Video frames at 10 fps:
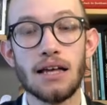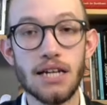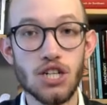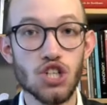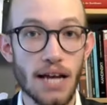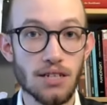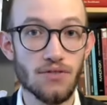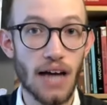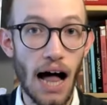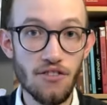each letter
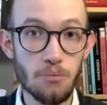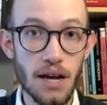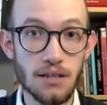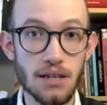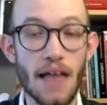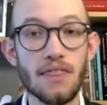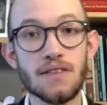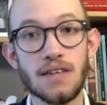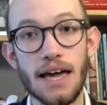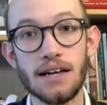of the alphabet and
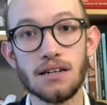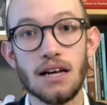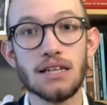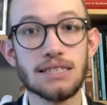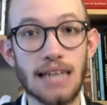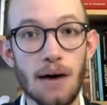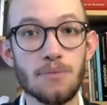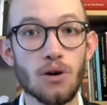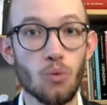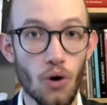then take
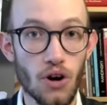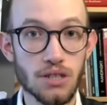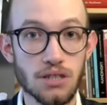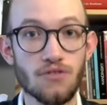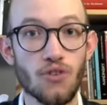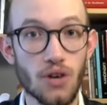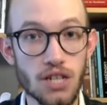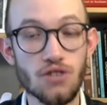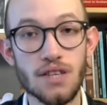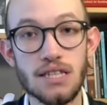some words for
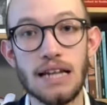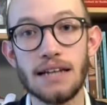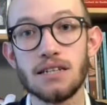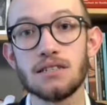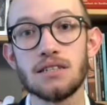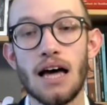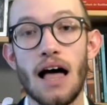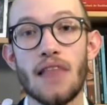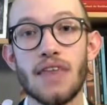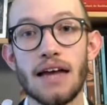each of these letters
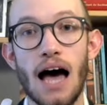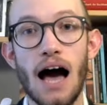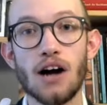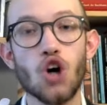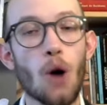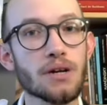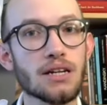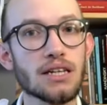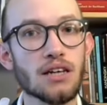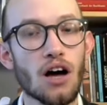that are
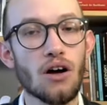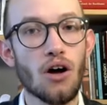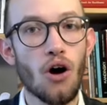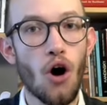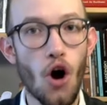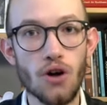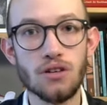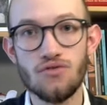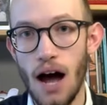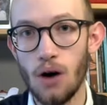commonly heard
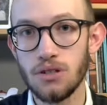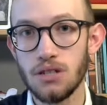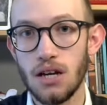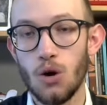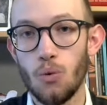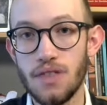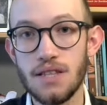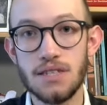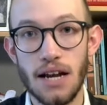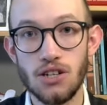around
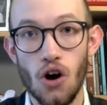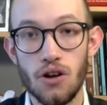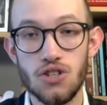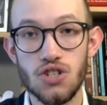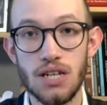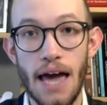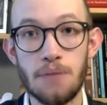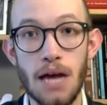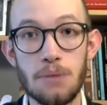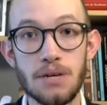within Scientology,
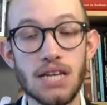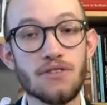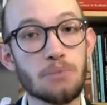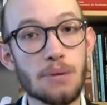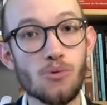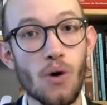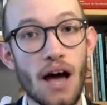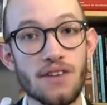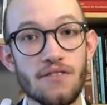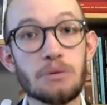and maybe even people who
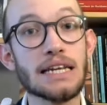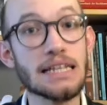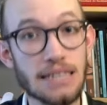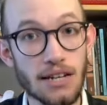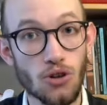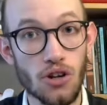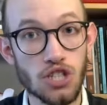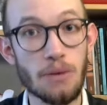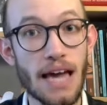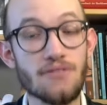have never been in
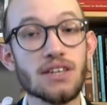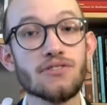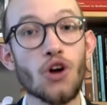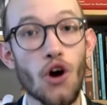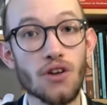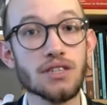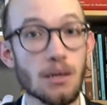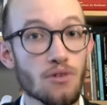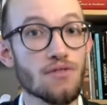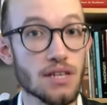Scientology may have even heard
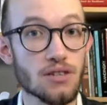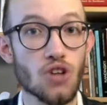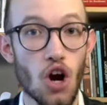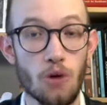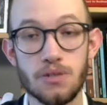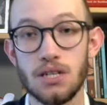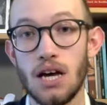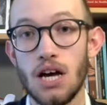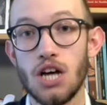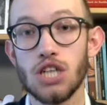some of these terms.
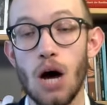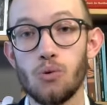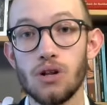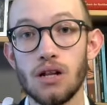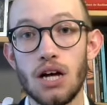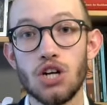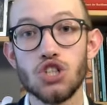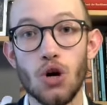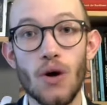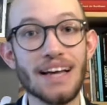So I will
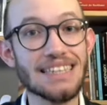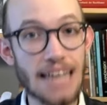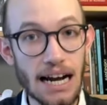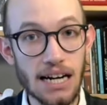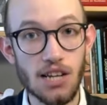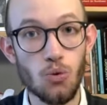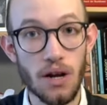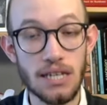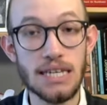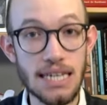show you exactly
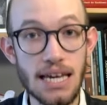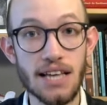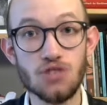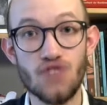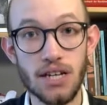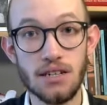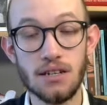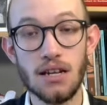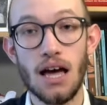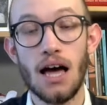what he has
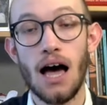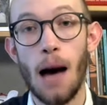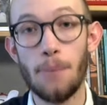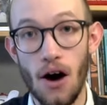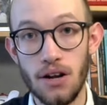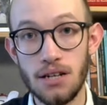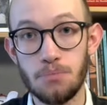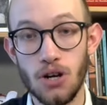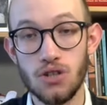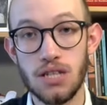written about it,
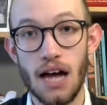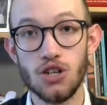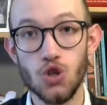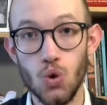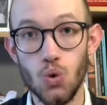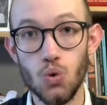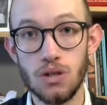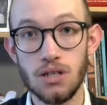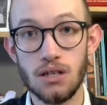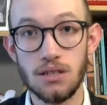because there are two
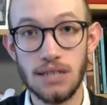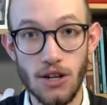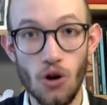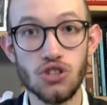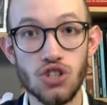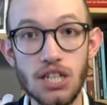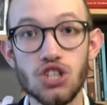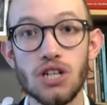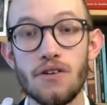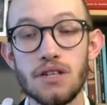Scientology
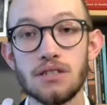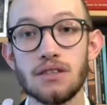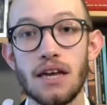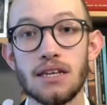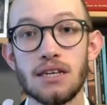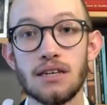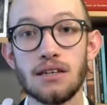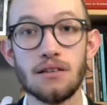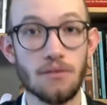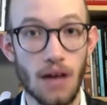dictionaries that
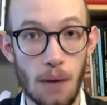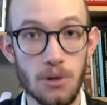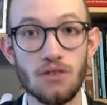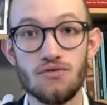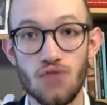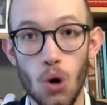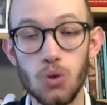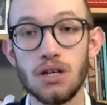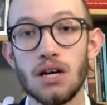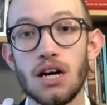he, Hubbard,
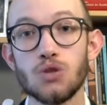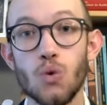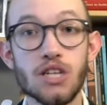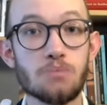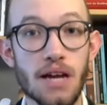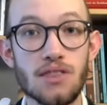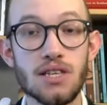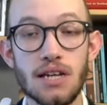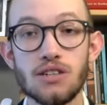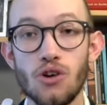wrote to explain
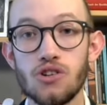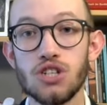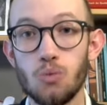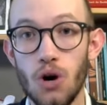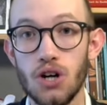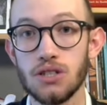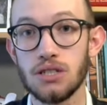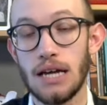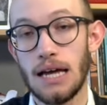these Scientology words.